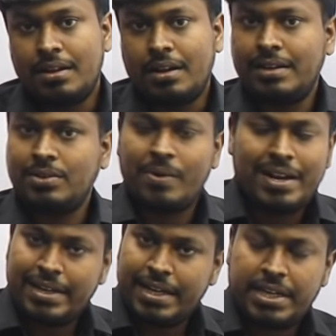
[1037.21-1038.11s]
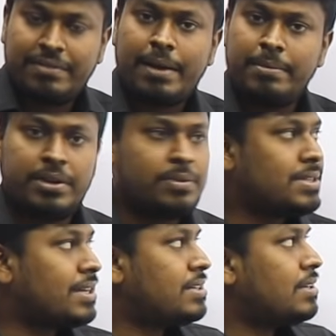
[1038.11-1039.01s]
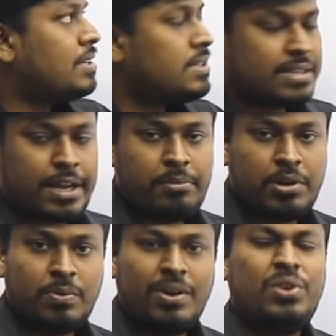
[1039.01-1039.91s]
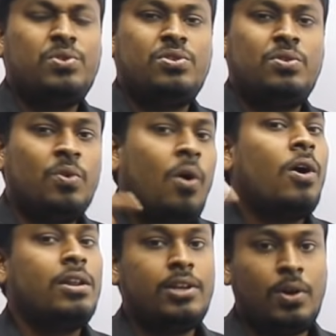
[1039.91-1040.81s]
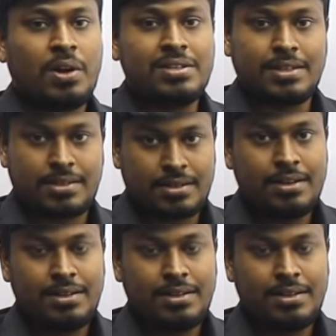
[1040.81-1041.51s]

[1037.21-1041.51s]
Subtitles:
in quantitative aptitude section, that is time and work, you should know all the logics.